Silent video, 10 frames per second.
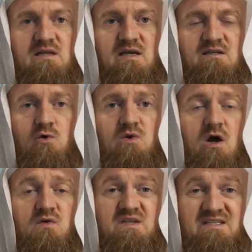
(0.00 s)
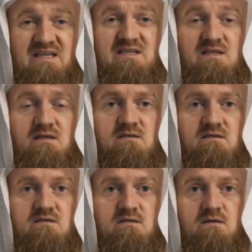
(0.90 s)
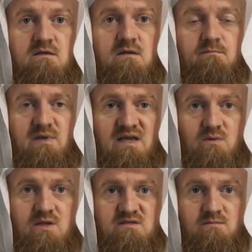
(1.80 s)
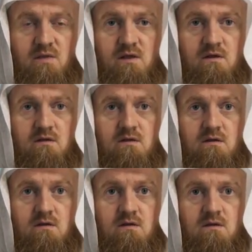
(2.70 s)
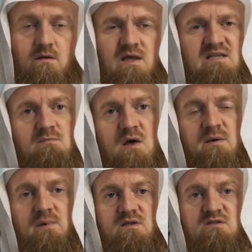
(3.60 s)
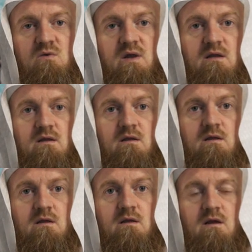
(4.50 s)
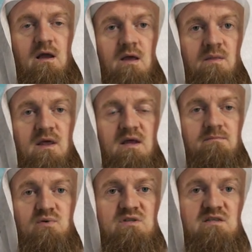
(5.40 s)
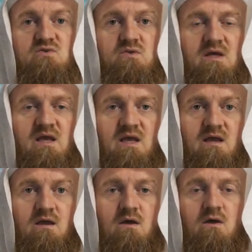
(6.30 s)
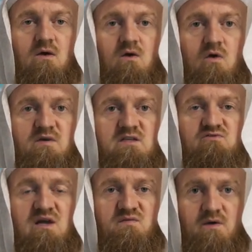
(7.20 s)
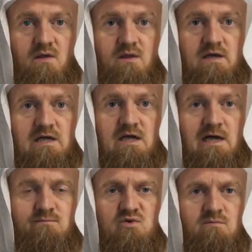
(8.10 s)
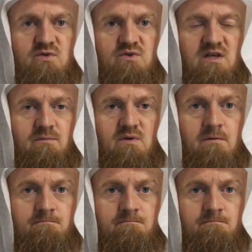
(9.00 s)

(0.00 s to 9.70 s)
in that only after 6 years being with his mother passed away, and then put into the care of his grandfather Abdul Muttalib.